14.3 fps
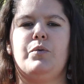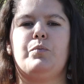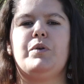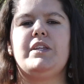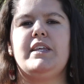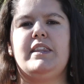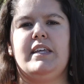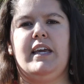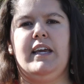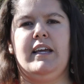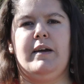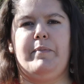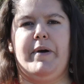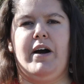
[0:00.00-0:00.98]
really
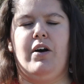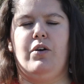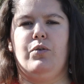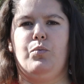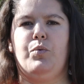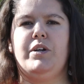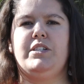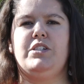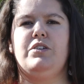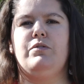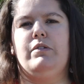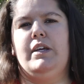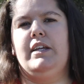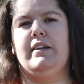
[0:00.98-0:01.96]
thinking about what do
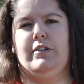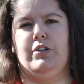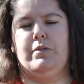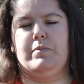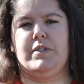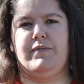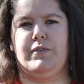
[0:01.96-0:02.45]
you need in terms